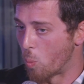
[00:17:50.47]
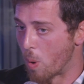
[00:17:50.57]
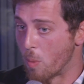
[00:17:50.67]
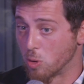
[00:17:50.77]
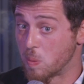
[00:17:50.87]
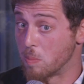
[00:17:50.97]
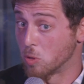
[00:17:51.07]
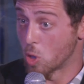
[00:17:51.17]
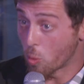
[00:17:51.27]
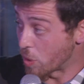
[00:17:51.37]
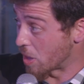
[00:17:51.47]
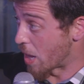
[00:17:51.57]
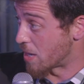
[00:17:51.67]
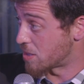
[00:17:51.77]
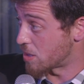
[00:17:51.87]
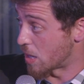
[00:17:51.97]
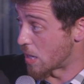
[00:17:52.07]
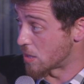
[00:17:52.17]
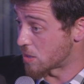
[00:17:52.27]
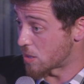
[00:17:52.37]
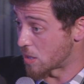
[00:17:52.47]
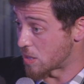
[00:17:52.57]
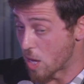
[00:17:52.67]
What most people don't realize is